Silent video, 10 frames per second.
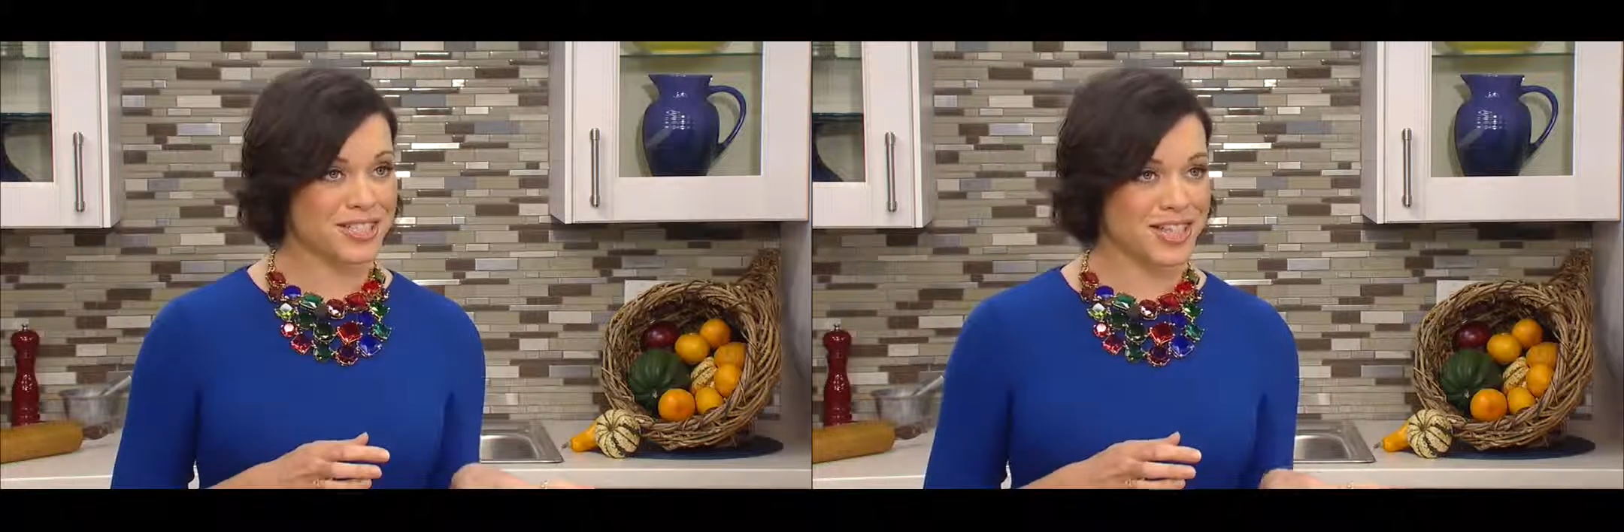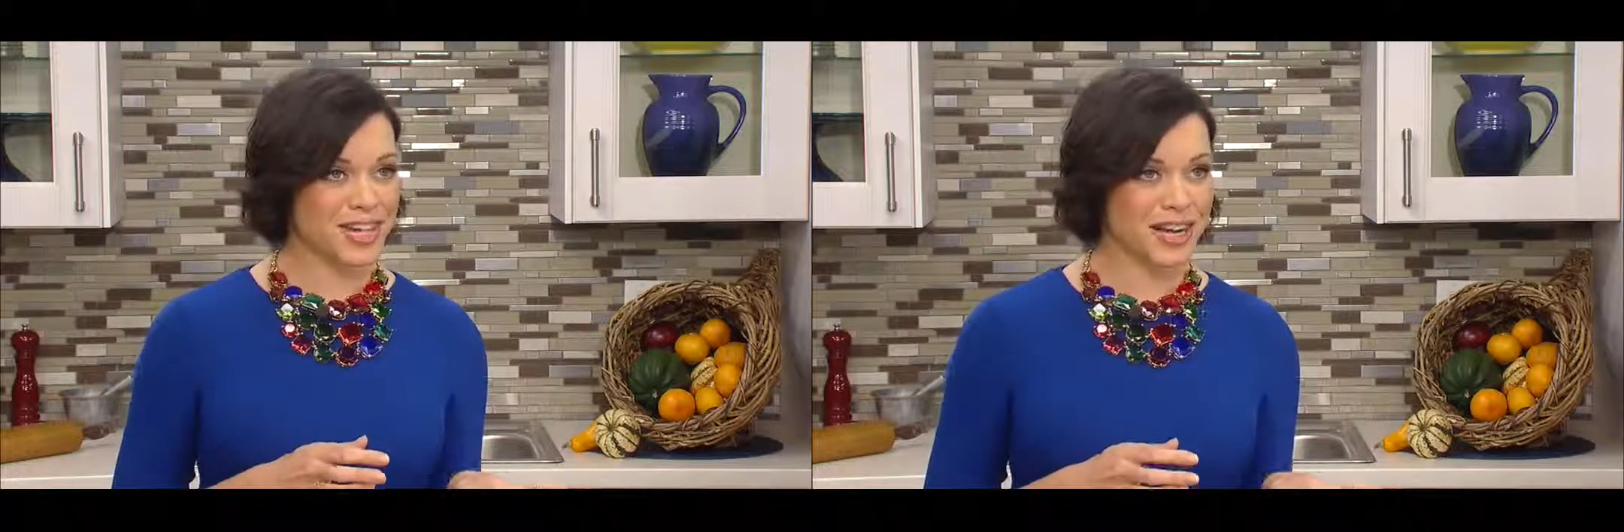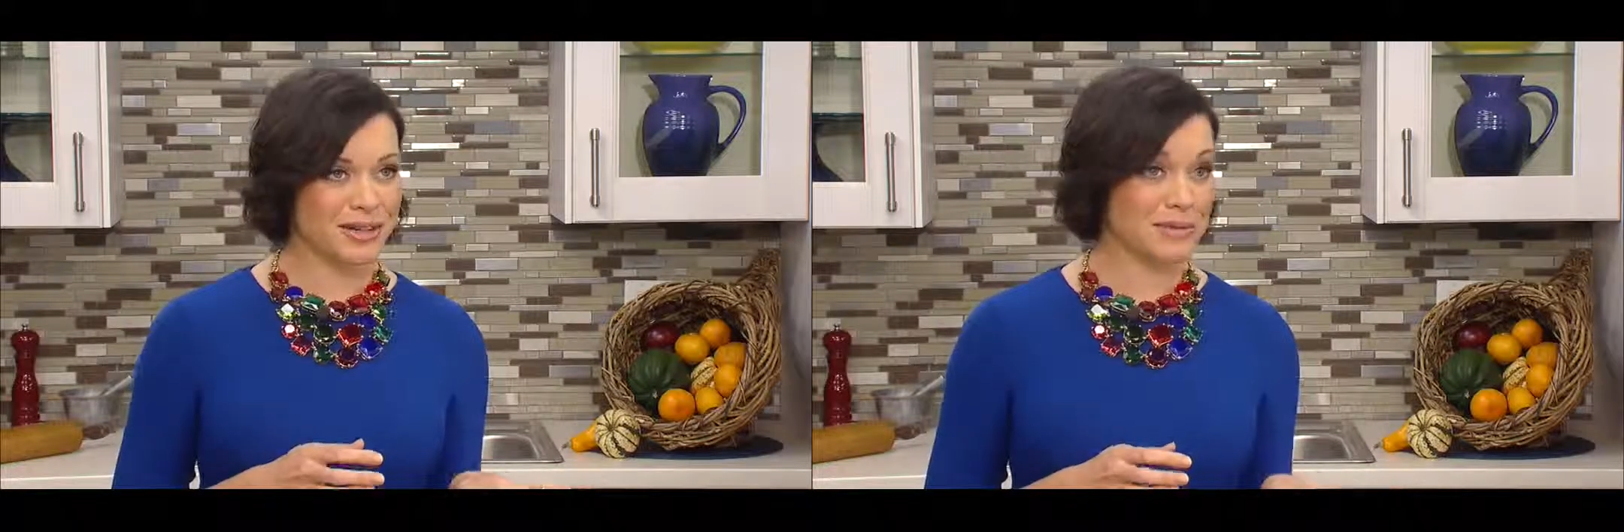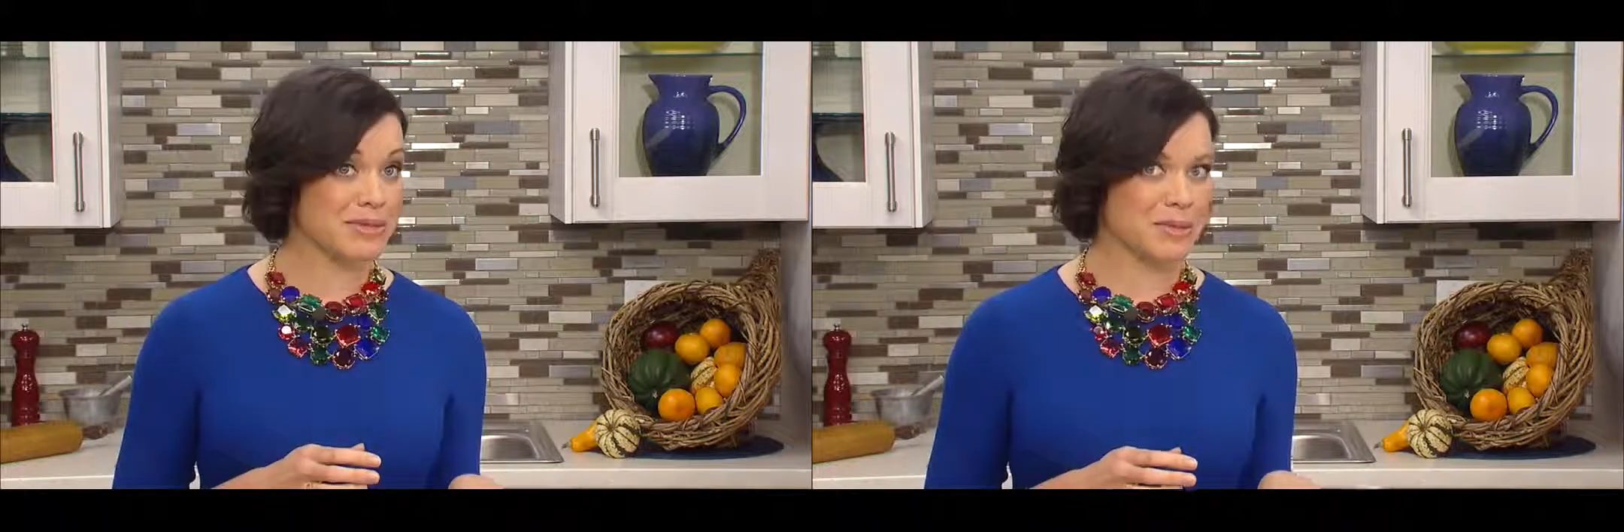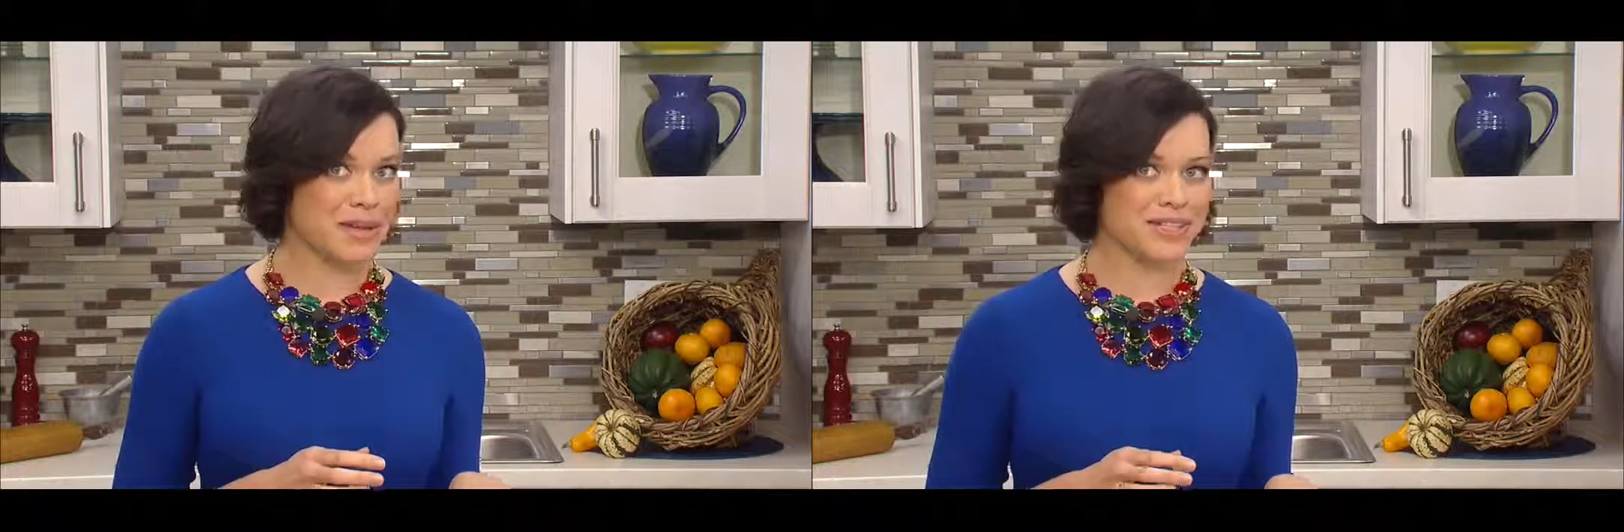to the cardamom
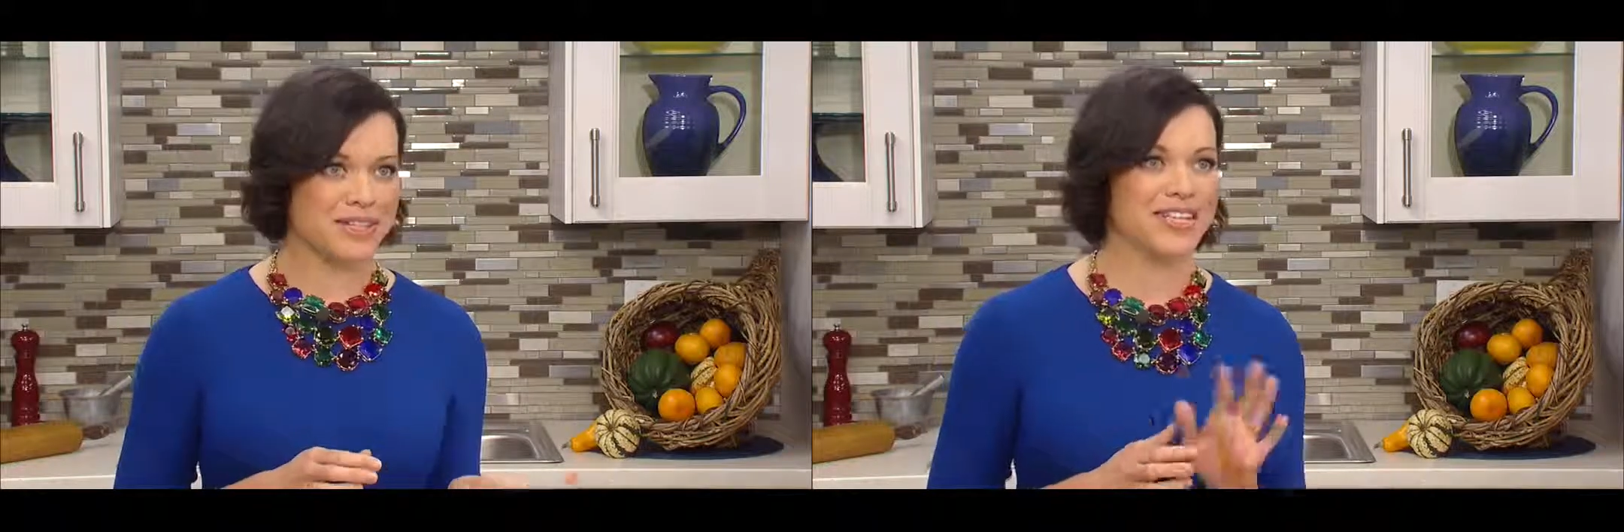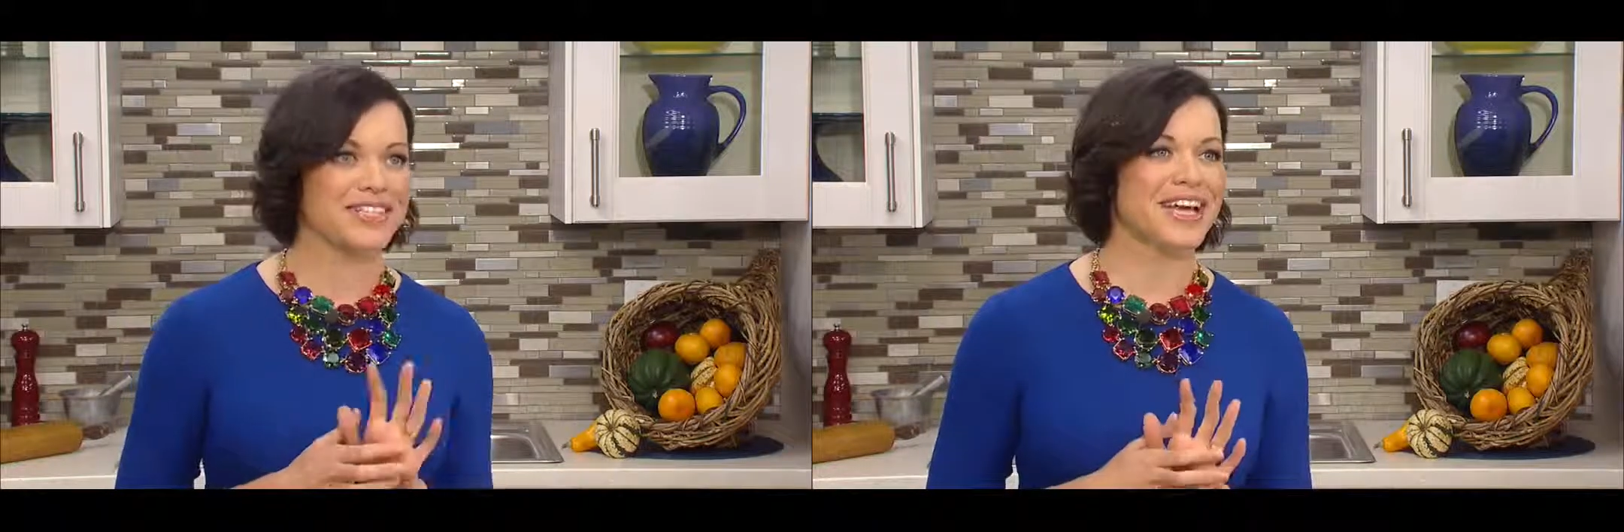spice cookies,